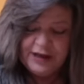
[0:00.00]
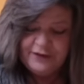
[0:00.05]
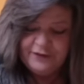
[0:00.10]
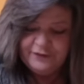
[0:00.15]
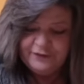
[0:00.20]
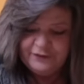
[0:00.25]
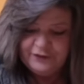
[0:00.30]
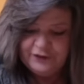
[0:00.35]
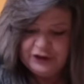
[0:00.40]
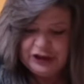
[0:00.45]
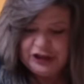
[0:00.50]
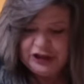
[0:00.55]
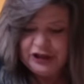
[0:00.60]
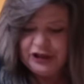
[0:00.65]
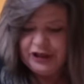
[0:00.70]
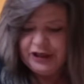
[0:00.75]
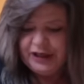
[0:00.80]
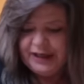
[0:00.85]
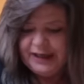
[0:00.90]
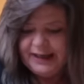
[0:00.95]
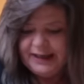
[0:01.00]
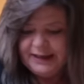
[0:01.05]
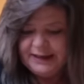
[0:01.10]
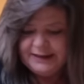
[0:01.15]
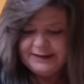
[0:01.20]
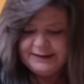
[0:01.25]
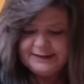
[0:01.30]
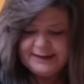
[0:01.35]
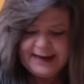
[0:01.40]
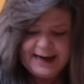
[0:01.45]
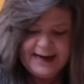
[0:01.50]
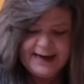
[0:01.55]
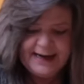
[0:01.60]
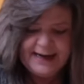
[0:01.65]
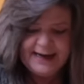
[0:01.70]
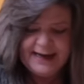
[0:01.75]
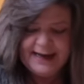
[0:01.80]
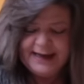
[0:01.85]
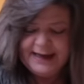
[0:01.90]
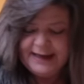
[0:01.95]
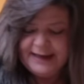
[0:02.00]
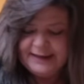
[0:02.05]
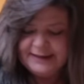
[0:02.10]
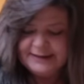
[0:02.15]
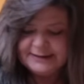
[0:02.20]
flirting, dating,